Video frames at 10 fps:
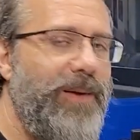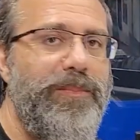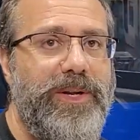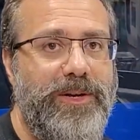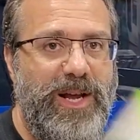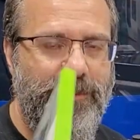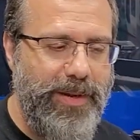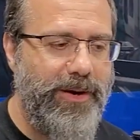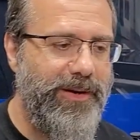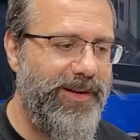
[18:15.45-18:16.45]
I'm better now. I'm
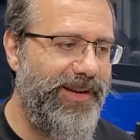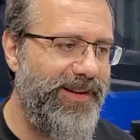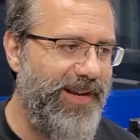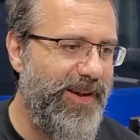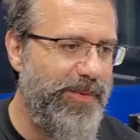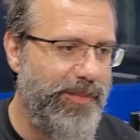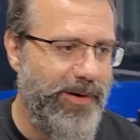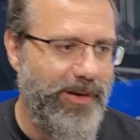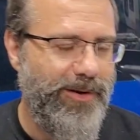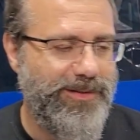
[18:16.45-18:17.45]
married again now. I've been
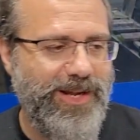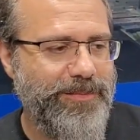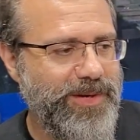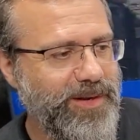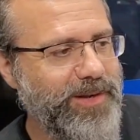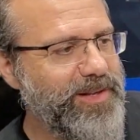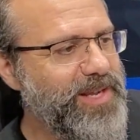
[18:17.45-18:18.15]
married a long time now.